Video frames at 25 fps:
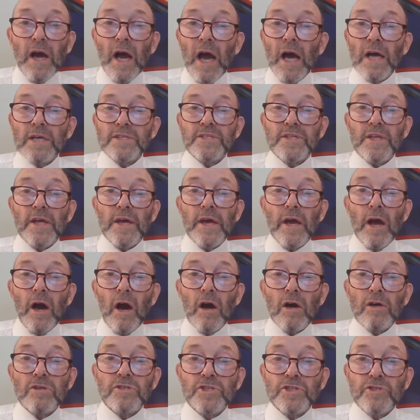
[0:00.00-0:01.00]
as they
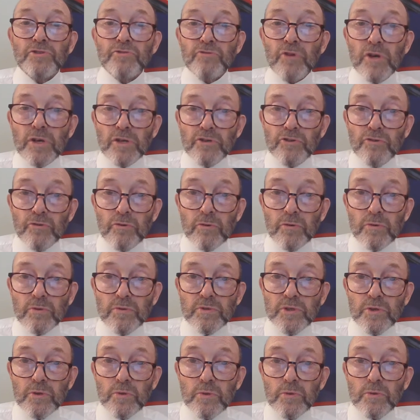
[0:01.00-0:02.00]
are structural
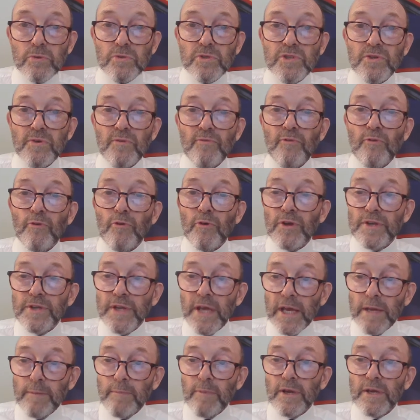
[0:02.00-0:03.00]
tools for
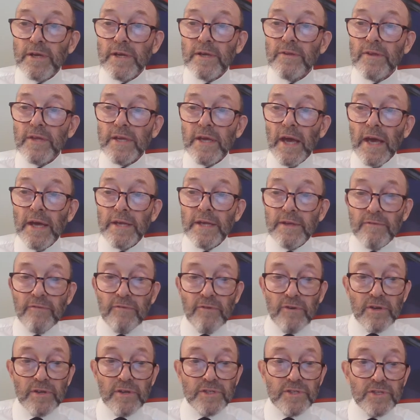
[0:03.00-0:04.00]
enabling the
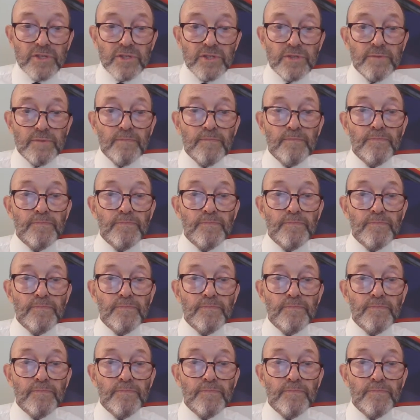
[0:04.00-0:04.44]
edifice.